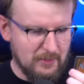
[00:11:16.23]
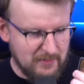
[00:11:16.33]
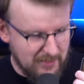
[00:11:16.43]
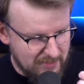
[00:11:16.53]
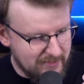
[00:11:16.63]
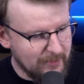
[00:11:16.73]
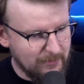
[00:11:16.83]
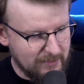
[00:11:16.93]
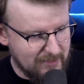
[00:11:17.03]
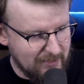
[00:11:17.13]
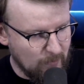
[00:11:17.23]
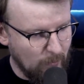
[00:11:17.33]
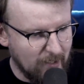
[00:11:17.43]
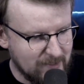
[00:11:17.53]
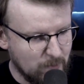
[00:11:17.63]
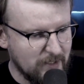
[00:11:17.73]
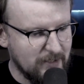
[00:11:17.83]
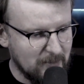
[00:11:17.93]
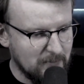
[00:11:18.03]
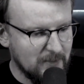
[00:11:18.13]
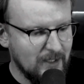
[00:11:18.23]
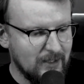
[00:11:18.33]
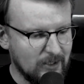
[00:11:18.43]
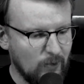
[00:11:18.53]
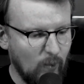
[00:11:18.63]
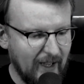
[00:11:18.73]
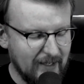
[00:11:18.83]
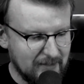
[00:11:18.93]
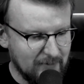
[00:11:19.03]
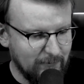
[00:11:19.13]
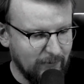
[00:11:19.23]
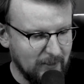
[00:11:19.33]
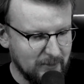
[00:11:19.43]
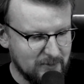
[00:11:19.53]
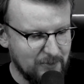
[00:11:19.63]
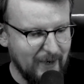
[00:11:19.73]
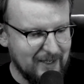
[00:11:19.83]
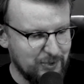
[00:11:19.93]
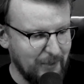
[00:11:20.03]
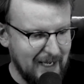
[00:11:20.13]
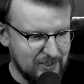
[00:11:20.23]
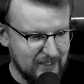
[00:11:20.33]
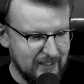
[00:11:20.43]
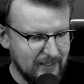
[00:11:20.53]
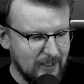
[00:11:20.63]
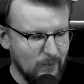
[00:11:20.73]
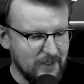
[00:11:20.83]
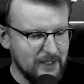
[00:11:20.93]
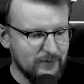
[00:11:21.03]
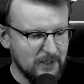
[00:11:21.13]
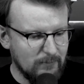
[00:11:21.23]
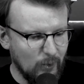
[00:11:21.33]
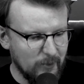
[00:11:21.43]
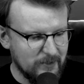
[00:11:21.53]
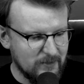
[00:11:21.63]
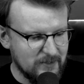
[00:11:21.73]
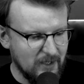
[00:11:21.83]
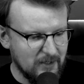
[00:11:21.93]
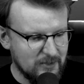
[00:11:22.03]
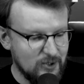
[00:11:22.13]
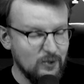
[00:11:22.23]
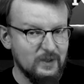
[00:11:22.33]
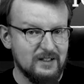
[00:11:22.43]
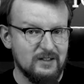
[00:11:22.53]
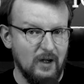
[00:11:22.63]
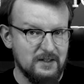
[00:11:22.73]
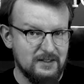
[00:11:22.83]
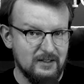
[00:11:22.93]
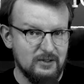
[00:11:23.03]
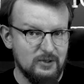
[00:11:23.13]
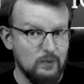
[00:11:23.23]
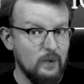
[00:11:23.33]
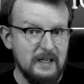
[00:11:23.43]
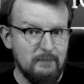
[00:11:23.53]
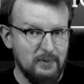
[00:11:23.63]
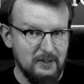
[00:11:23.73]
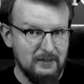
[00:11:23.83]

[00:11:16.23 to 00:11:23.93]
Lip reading: There is a stillness that walks with him, the quiet that follows great tragedy, when even the mourners are too exhausted to weep.